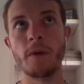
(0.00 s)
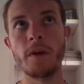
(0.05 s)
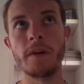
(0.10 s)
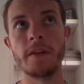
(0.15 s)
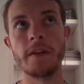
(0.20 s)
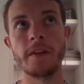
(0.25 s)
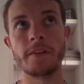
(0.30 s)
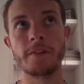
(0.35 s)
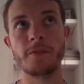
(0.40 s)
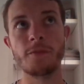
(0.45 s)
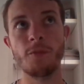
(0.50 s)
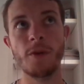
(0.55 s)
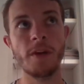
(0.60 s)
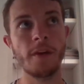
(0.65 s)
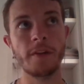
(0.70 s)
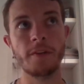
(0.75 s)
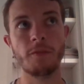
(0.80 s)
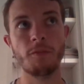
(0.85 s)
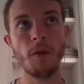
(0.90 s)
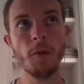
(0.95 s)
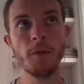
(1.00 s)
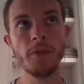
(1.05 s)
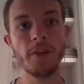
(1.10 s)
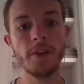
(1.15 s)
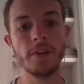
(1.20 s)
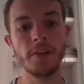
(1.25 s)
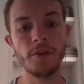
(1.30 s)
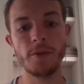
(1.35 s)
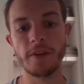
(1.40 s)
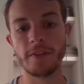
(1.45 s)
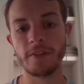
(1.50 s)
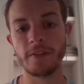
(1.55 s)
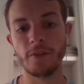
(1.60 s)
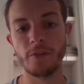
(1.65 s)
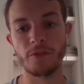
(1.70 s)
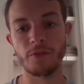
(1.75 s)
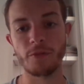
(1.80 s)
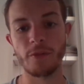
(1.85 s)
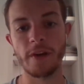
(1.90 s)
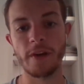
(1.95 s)
But it's well within
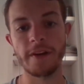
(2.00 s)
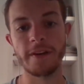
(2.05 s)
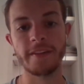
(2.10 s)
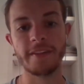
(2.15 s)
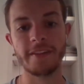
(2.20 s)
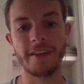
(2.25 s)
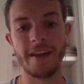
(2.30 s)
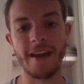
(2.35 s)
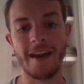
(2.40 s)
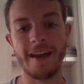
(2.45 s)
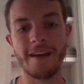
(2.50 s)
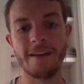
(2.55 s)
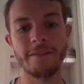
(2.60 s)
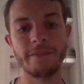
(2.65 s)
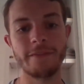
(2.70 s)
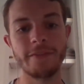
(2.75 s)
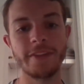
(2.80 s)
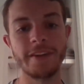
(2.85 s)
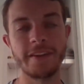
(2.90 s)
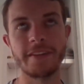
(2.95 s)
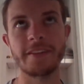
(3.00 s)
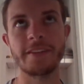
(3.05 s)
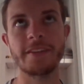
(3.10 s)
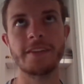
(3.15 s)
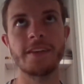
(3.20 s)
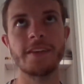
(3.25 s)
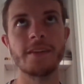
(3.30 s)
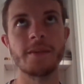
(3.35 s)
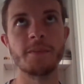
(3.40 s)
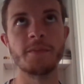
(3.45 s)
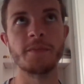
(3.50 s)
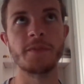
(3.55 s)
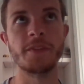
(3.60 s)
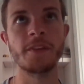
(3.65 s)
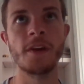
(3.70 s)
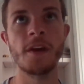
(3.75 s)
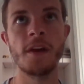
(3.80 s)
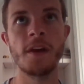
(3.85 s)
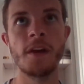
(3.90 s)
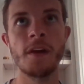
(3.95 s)
USL's rights to have these
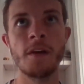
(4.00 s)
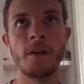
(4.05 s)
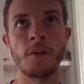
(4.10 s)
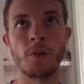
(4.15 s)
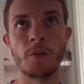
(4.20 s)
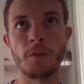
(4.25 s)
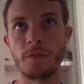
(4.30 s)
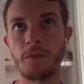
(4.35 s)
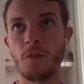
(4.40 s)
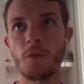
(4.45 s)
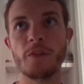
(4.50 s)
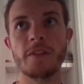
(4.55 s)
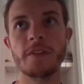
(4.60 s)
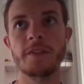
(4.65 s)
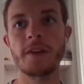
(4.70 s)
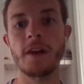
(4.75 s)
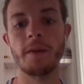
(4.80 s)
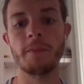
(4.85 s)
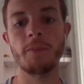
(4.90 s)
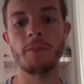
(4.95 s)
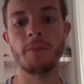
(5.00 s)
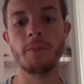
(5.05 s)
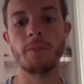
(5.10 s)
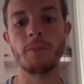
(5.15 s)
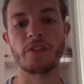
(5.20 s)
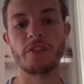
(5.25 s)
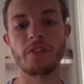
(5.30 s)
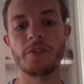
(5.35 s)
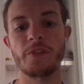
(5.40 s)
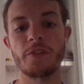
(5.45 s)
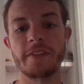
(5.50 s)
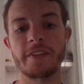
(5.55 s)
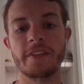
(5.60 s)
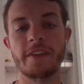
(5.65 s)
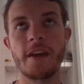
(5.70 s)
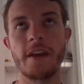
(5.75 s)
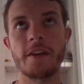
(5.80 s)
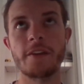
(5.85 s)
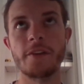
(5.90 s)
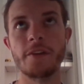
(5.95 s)
teams, or force them to uphold a
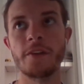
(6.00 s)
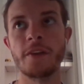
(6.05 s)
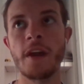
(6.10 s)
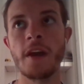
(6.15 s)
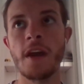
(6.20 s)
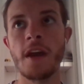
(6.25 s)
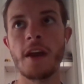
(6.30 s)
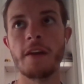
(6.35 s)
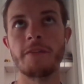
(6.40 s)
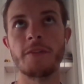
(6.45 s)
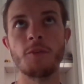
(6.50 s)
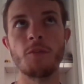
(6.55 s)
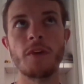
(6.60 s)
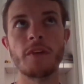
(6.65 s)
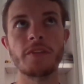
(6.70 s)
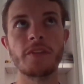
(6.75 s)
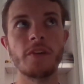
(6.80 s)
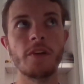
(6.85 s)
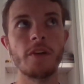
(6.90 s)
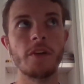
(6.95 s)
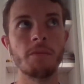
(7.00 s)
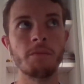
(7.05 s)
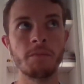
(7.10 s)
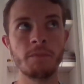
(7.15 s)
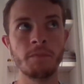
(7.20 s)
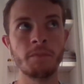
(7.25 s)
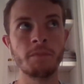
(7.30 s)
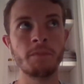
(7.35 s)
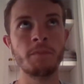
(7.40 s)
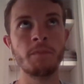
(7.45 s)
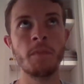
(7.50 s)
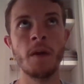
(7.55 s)
certain standard if you want to,